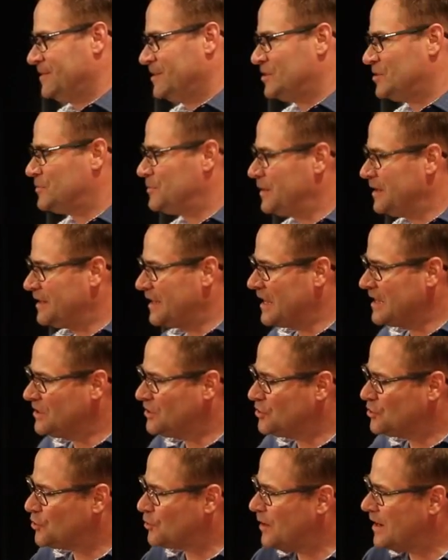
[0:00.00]
There's been a
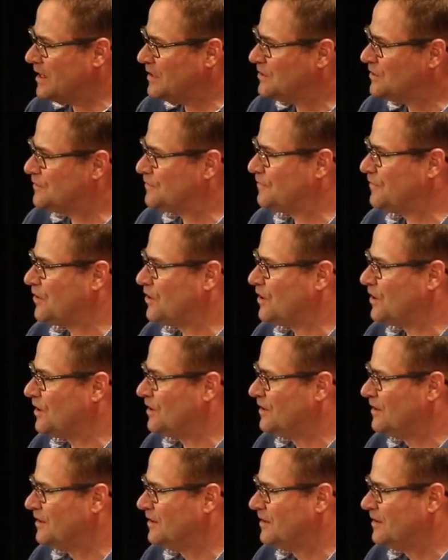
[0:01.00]

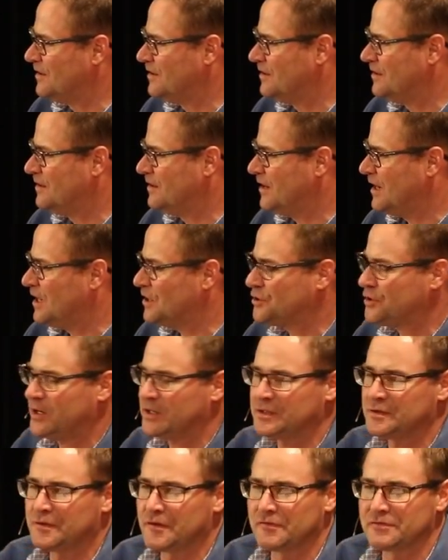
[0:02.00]
transfer
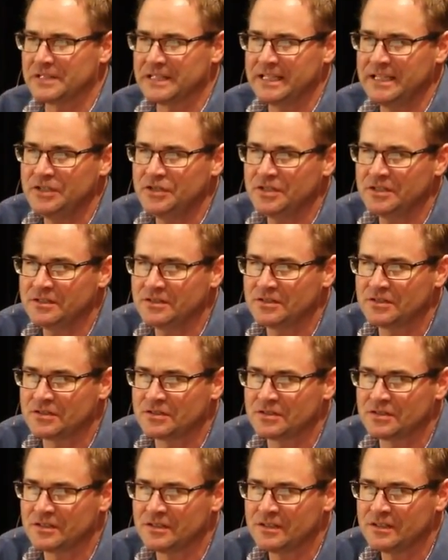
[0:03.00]
of
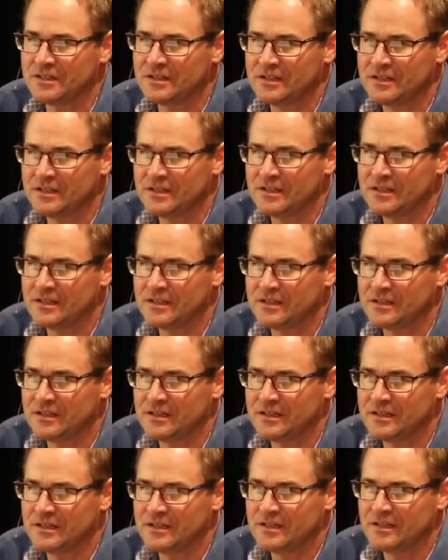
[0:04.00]
allegiance,
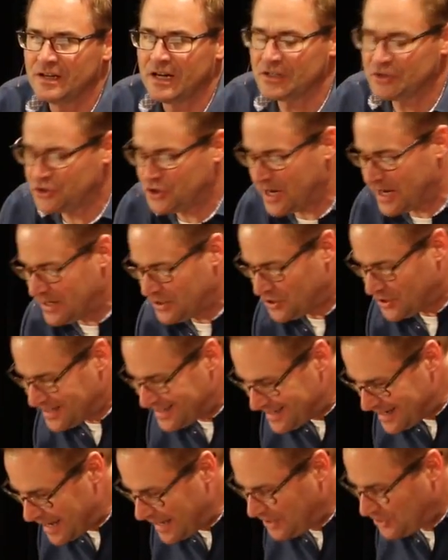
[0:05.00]
a change
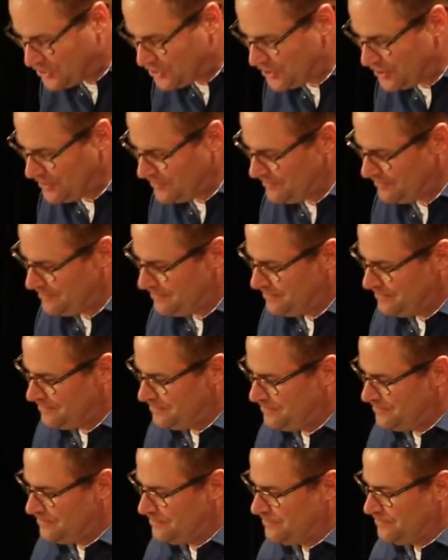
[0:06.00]
in nature.
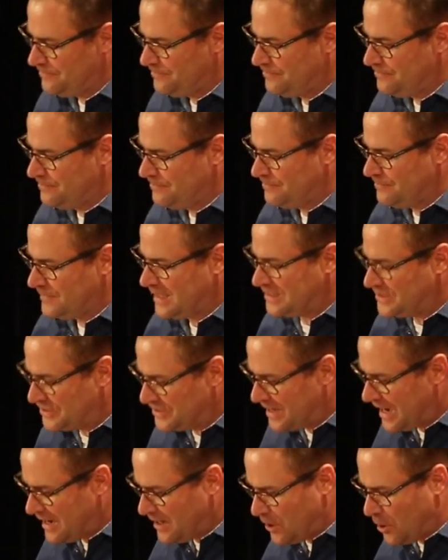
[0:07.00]

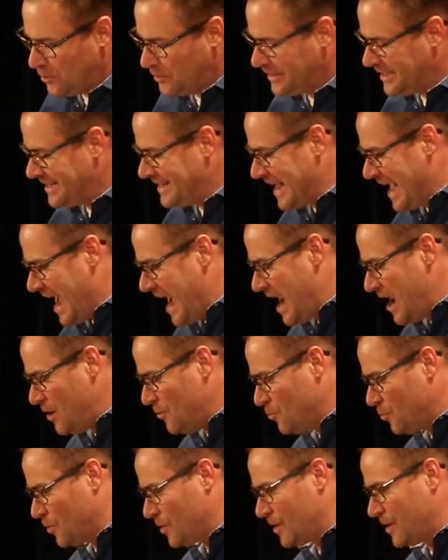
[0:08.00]
It's not only an
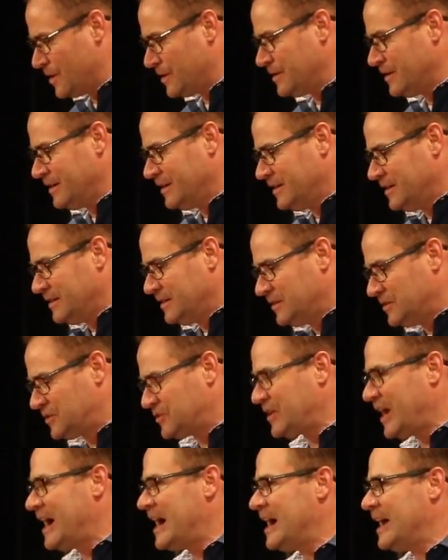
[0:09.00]
outward
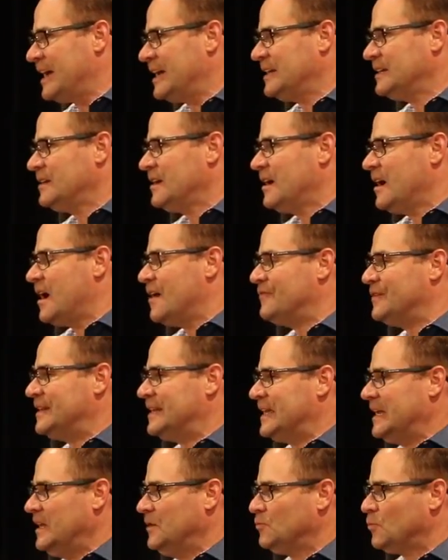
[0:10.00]
sign of
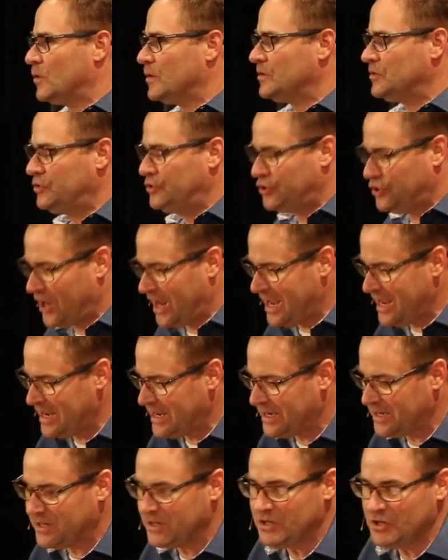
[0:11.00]
an inward
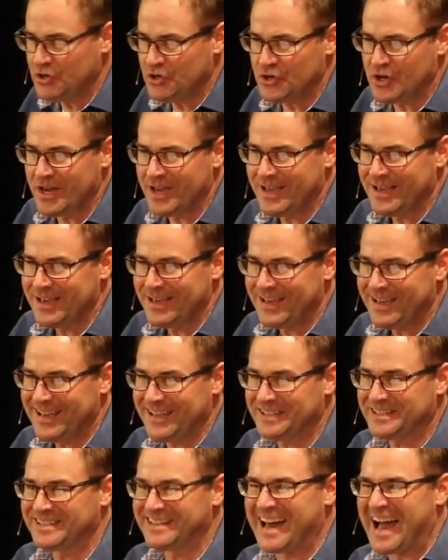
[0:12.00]
change,
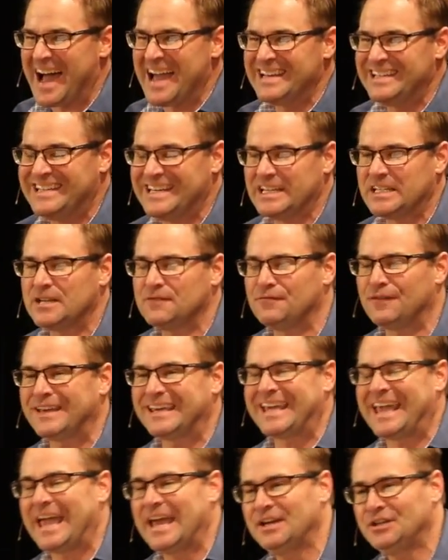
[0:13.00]
it's an
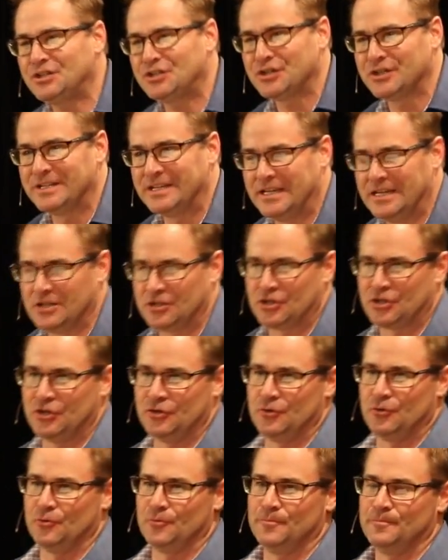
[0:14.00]
identification
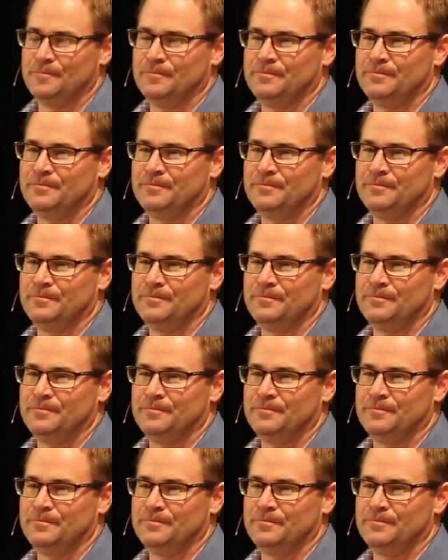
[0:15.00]
issue.